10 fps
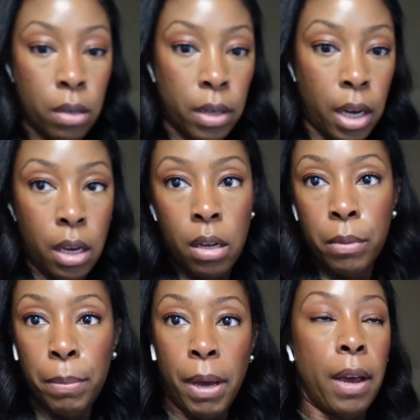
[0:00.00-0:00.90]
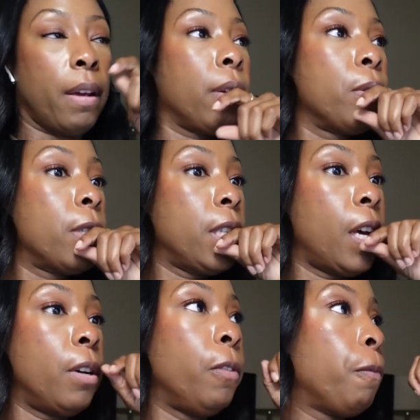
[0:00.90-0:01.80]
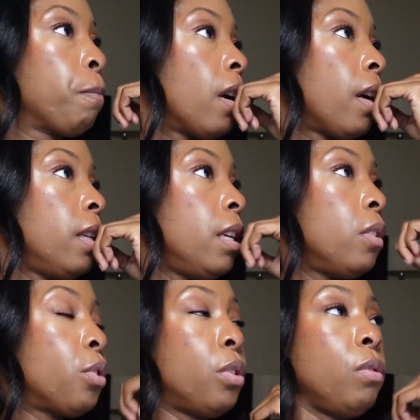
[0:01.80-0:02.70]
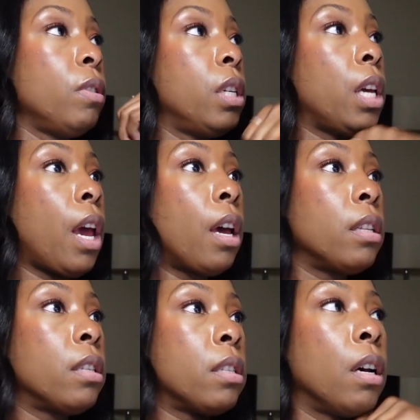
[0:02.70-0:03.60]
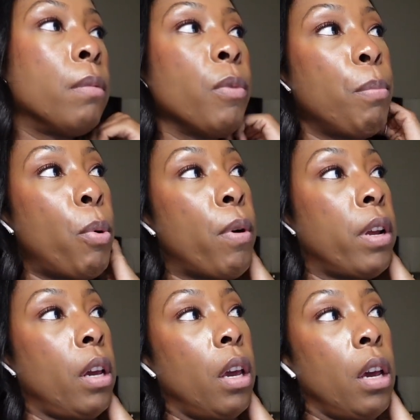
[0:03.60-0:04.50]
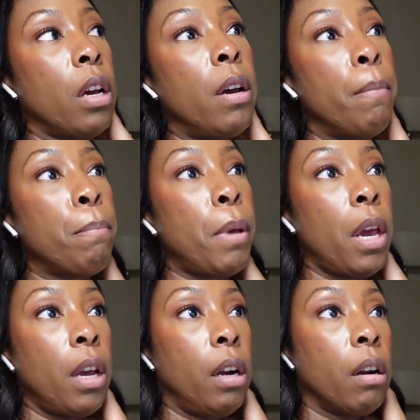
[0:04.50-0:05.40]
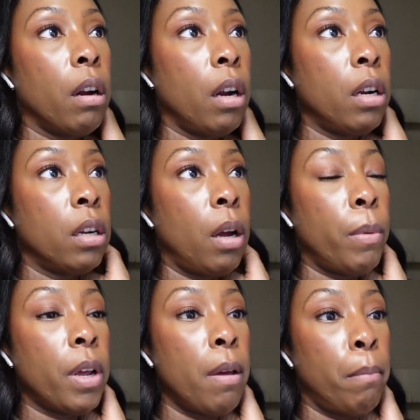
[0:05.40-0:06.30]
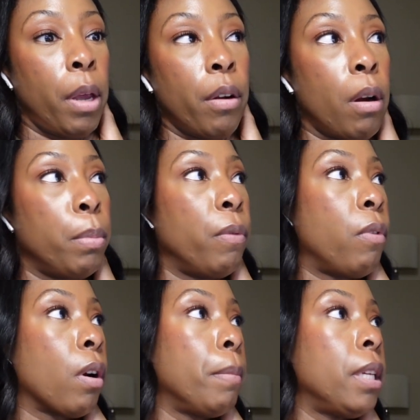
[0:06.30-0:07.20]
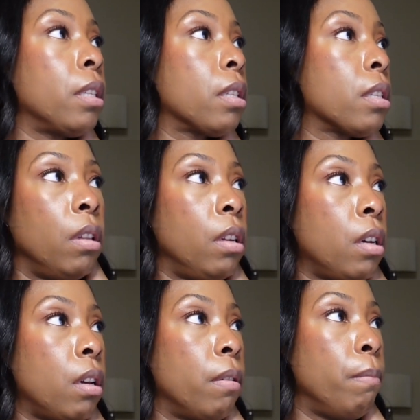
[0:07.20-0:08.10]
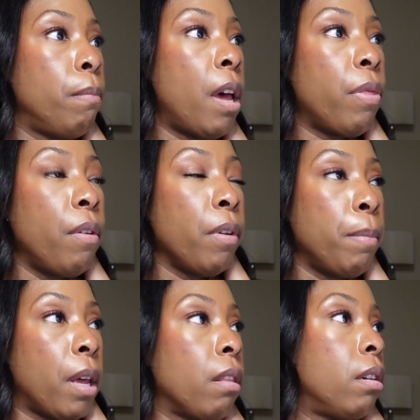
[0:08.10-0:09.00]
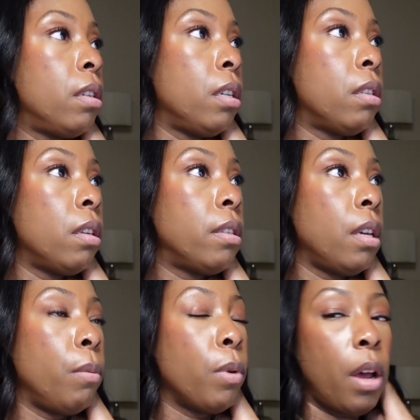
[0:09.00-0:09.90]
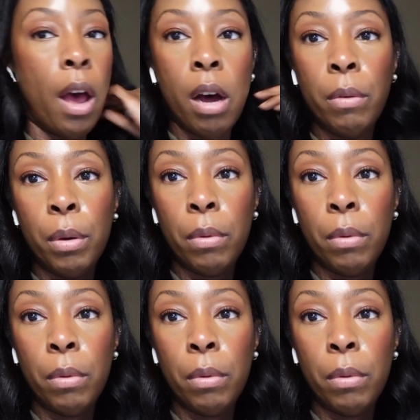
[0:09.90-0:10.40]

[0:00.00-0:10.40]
All right, y'all, we're back. So I need to look at some reporting and compare. I want to compare our performance, look month over month, just to see how